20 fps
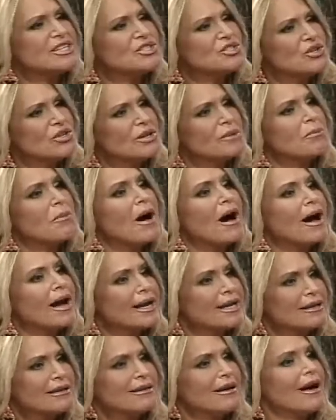into the
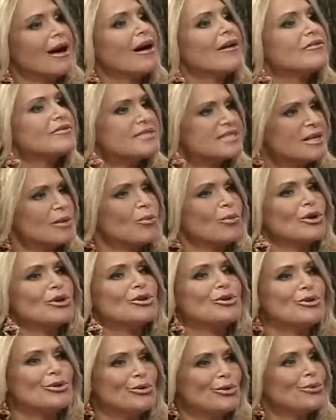mind of
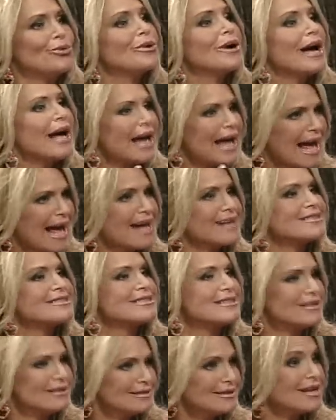someone who
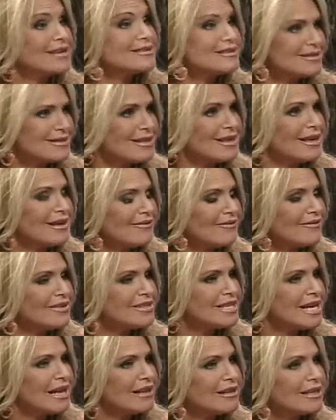does the
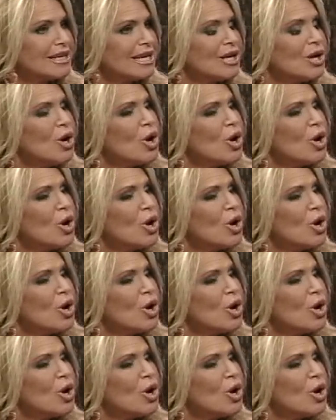infidelity?